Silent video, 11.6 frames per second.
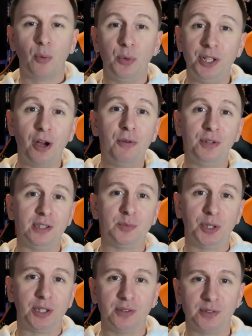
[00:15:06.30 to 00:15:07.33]
we know this
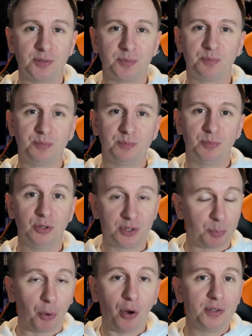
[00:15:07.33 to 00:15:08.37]
because,
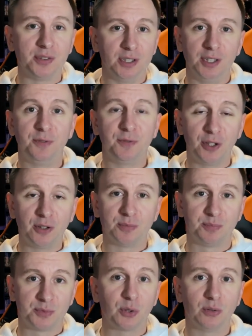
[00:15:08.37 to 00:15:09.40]
unsurprisingly, Phil
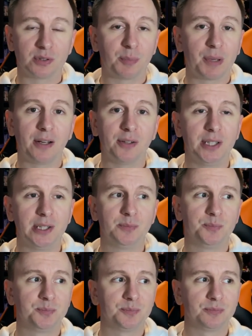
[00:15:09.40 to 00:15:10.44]
talks about it
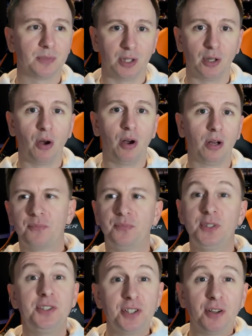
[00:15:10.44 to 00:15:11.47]
a lot.
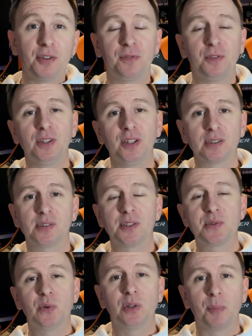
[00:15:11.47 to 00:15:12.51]
Did you know that Phil likes to
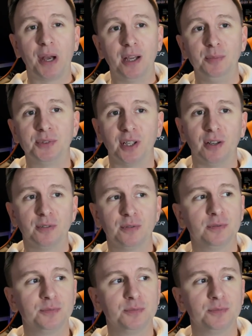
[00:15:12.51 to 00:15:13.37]
talk about himself?